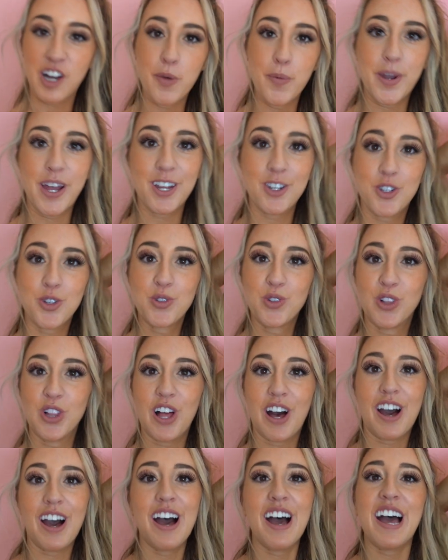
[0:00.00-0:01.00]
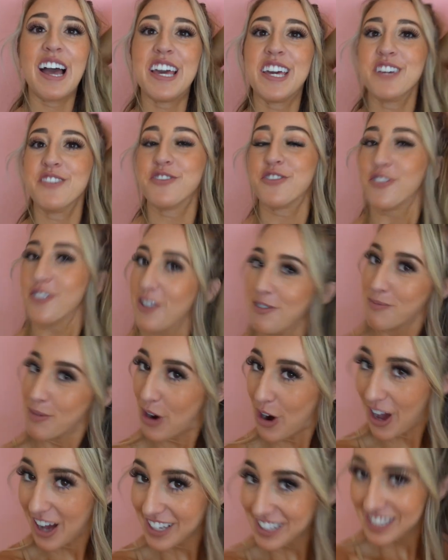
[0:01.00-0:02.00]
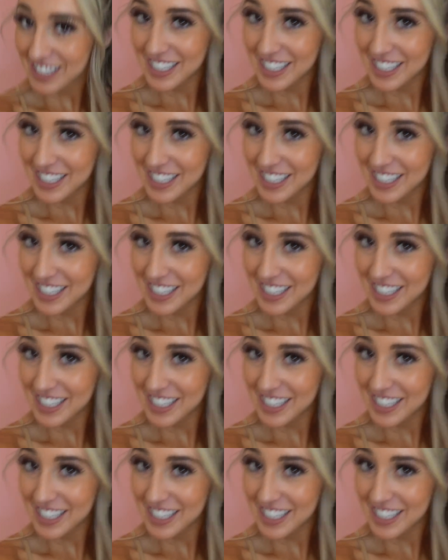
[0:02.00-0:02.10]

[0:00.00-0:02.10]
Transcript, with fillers: Coming at you live from Roxy's,